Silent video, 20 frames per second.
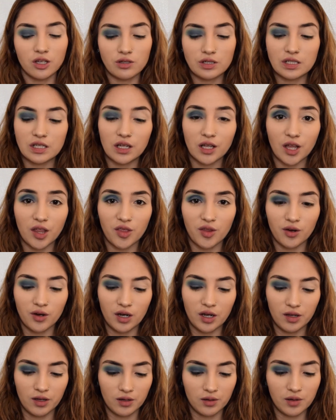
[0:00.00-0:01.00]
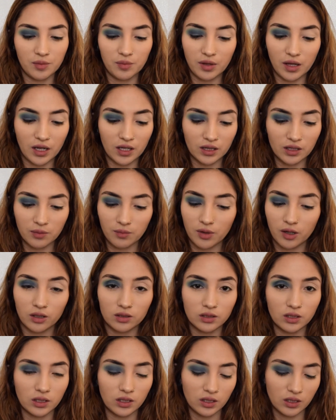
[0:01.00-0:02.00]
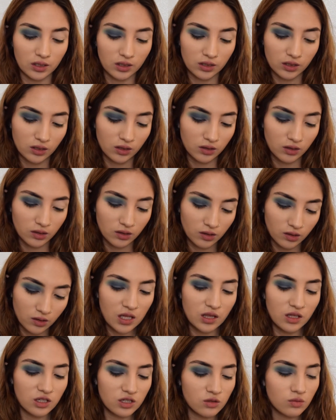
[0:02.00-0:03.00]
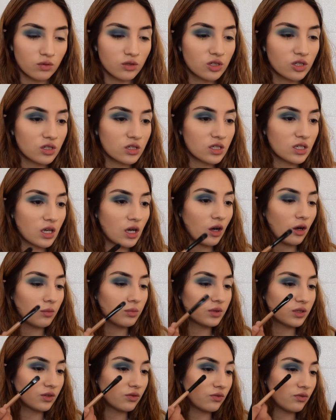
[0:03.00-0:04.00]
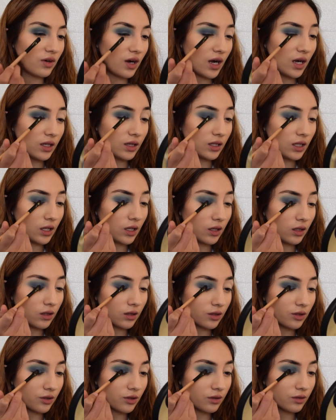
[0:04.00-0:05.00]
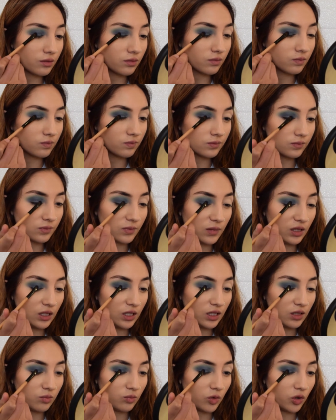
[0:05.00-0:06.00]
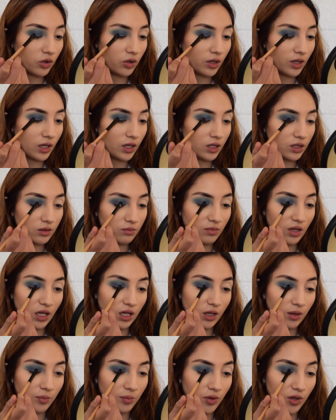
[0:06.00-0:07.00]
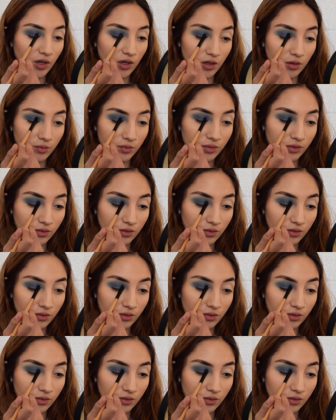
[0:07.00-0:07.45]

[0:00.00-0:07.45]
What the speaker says: those together and applying them on the lid. And this will just help define the lid more and make it pop.